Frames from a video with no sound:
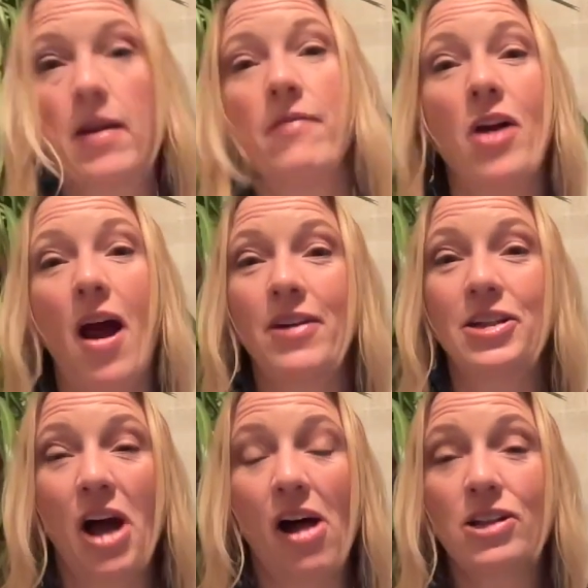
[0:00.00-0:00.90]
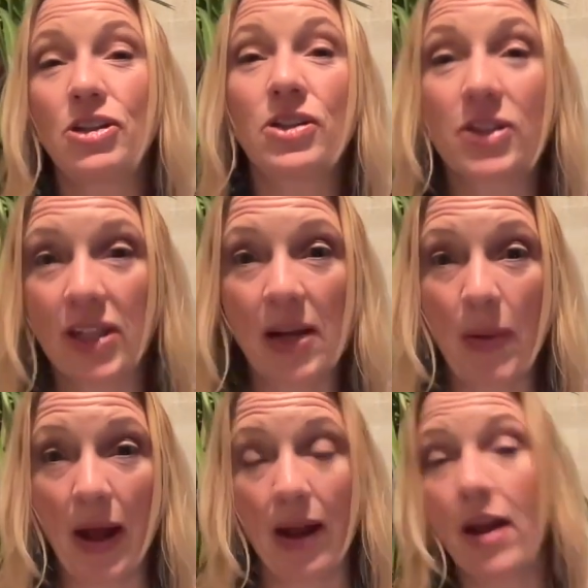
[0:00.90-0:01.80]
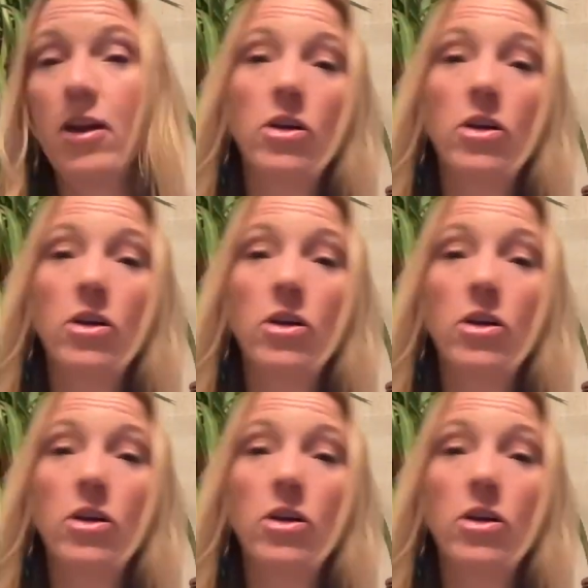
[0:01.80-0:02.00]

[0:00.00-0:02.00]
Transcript: They're having challenges sleeping.